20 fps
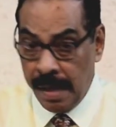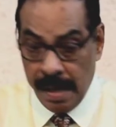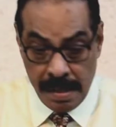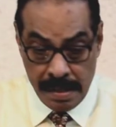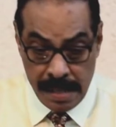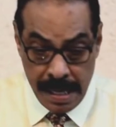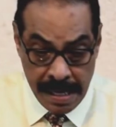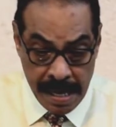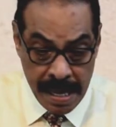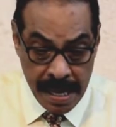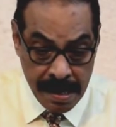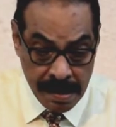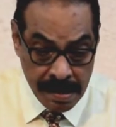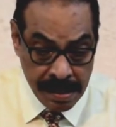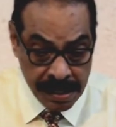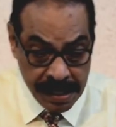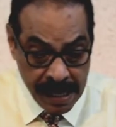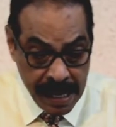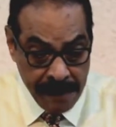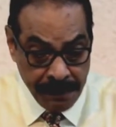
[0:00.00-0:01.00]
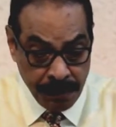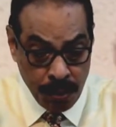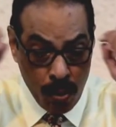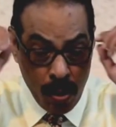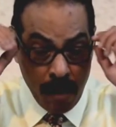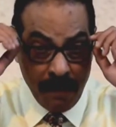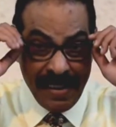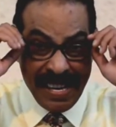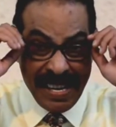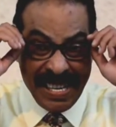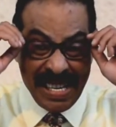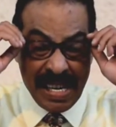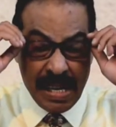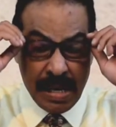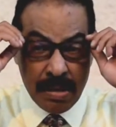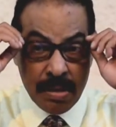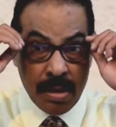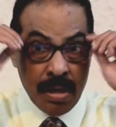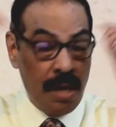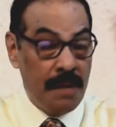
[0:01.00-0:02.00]
Did he receive through a
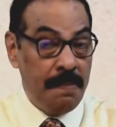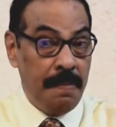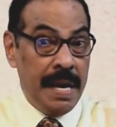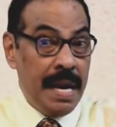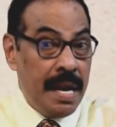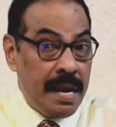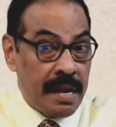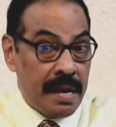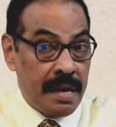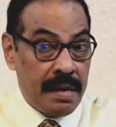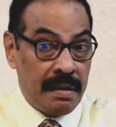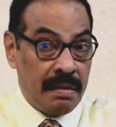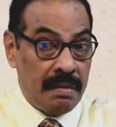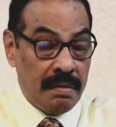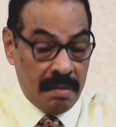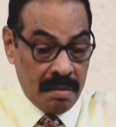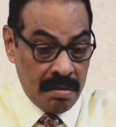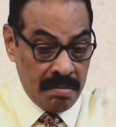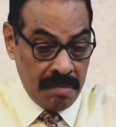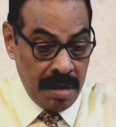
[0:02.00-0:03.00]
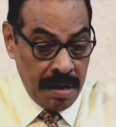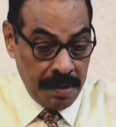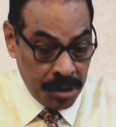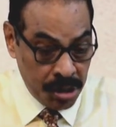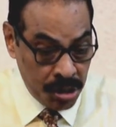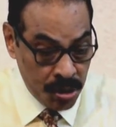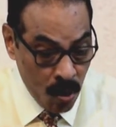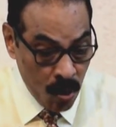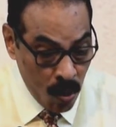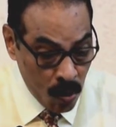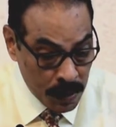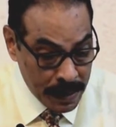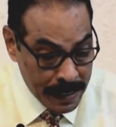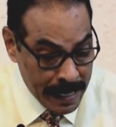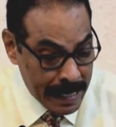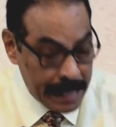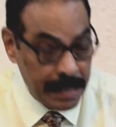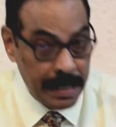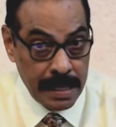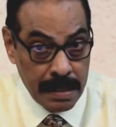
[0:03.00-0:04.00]
vision? Could be. There is no
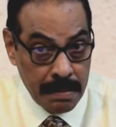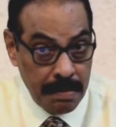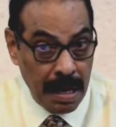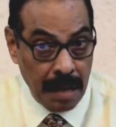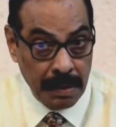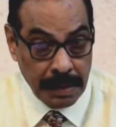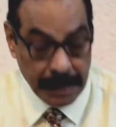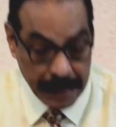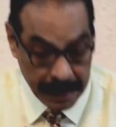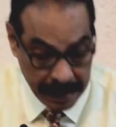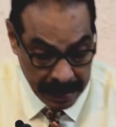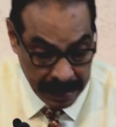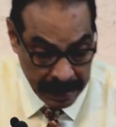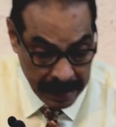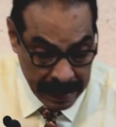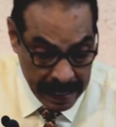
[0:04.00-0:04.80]
detail about it.